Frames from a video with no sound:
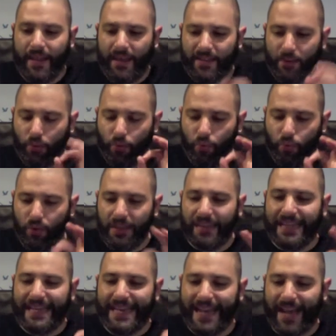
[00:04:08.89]
It's a
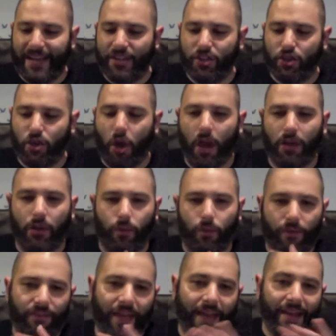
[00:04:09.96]
really nice chocolate
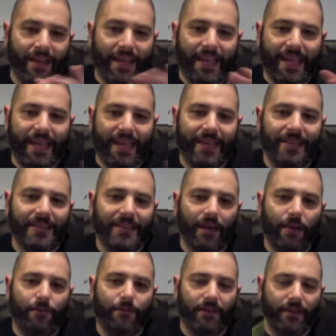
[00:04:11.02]
with that hint
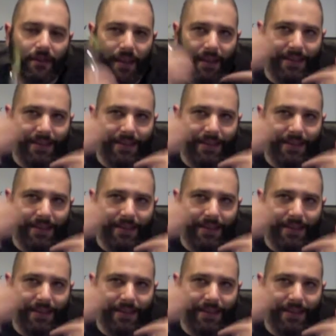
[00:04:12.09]
of vanilla,